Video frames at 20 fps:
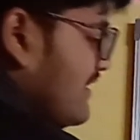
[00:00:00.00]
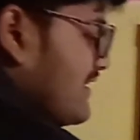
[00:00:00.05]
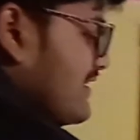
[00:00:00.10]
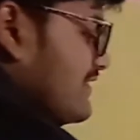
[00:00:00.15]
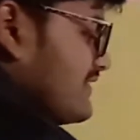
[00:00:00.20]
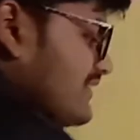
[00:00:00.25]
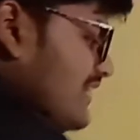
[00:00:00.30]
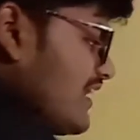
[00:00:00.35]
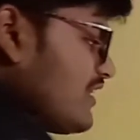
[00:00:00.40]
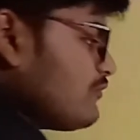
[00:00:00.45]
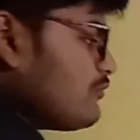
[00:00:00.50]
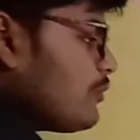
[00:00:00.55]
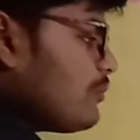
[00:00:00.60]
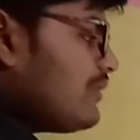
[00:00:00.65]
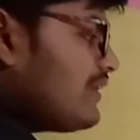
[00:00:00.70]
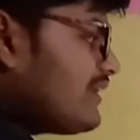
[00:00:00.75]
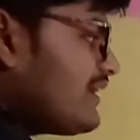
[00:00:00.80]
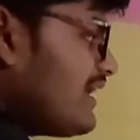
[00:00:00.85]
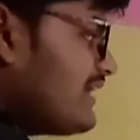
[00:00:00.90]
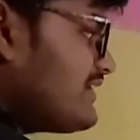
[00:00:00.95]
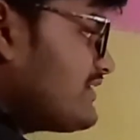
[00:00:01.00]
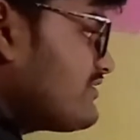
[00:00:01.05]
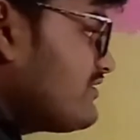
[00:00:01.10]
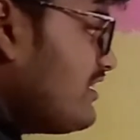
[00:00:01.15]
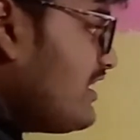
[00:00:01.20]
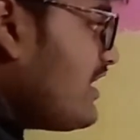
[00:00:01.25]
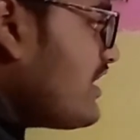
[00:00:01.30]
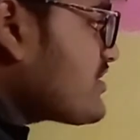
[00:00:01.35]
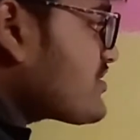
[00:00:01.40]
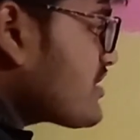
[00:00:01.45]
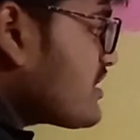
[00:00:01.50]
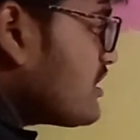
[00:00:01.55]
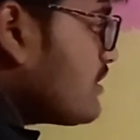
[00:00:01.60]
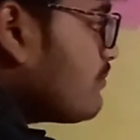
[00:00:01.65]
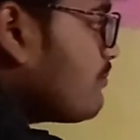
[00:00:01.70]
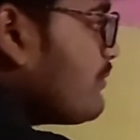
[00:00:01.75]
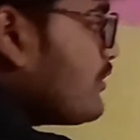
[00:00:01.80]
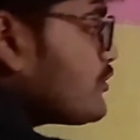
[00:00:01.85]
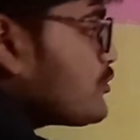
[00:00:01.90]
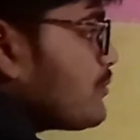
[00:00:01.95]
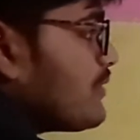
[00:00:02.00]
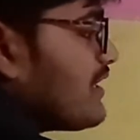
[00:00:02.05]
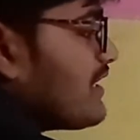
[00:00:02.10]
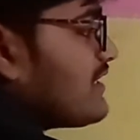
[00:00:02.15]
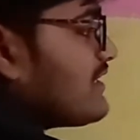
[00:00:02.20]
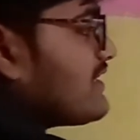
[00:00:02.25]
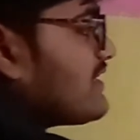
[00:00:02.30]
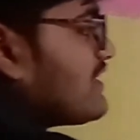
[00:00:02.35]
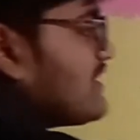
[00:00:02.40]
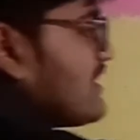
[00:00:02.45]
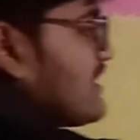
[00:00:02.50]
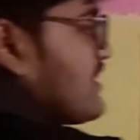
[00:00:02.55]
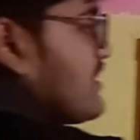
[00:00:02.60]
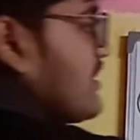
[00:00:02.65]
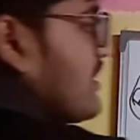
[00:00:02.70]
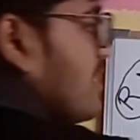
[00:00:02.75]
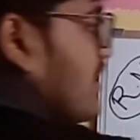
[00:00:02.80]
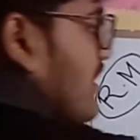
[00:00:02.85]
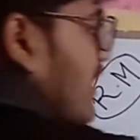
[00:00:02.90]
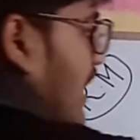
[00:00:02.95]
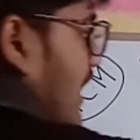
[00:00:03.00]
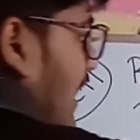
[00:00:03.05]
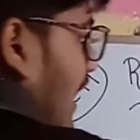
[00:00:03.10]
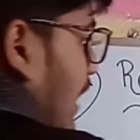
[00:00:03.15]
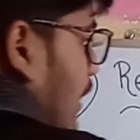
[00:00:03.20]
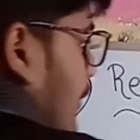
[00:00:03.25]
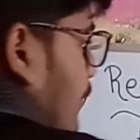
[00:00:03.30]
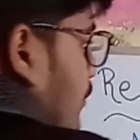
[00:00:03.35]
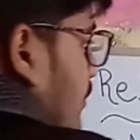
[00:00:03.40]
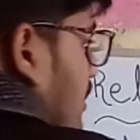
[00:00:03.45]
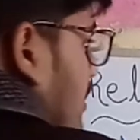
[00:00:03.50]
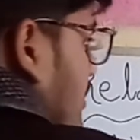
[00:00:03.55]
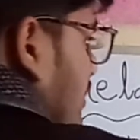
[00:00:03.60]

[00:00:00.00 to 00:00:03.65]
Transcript: then we will get a relation between linear and angular